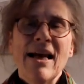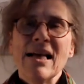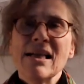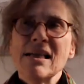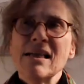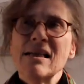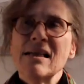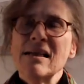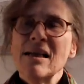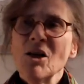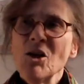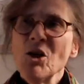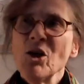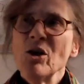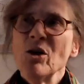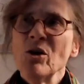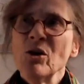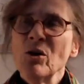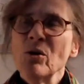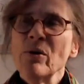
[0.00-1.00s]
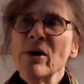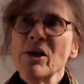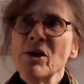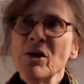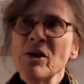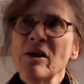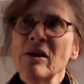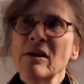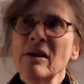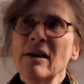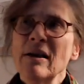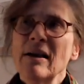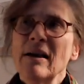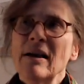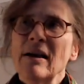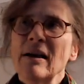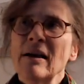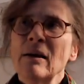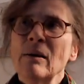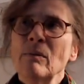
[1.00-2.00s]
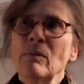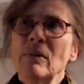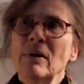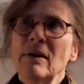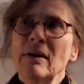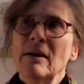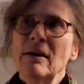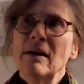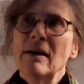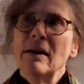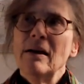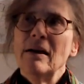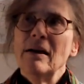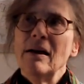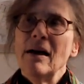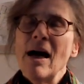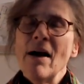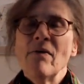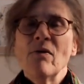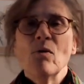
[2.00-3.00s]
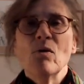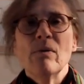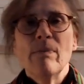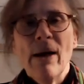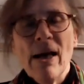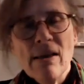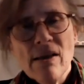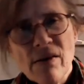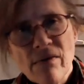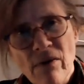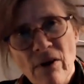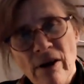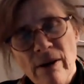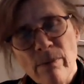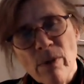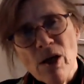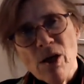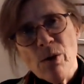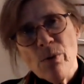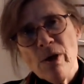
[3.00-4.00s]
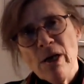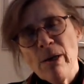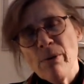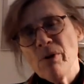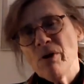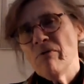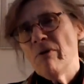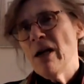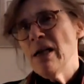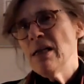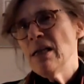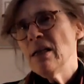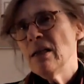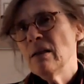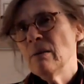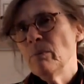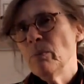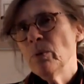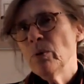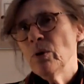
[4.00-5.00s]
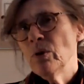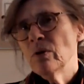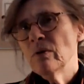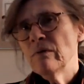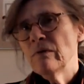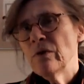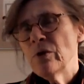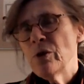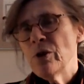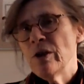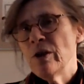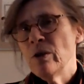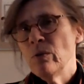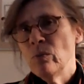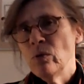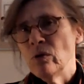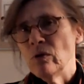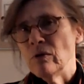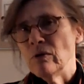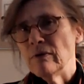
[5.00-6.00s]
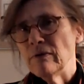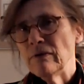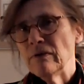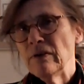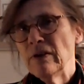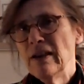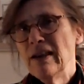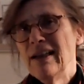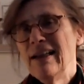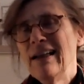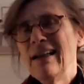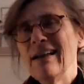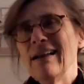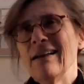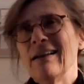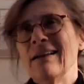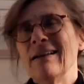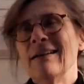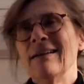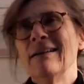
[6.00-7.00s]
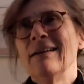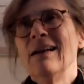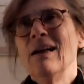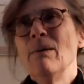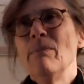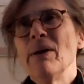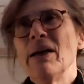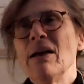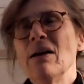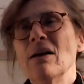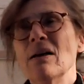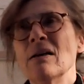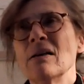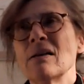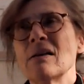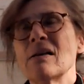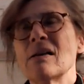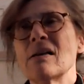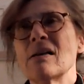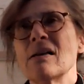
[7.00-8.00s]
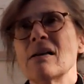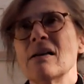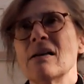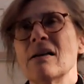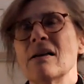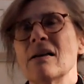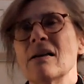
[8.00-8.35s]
That's such a good question. I thought about this very much when I was writing a book on Virginia Woolf, because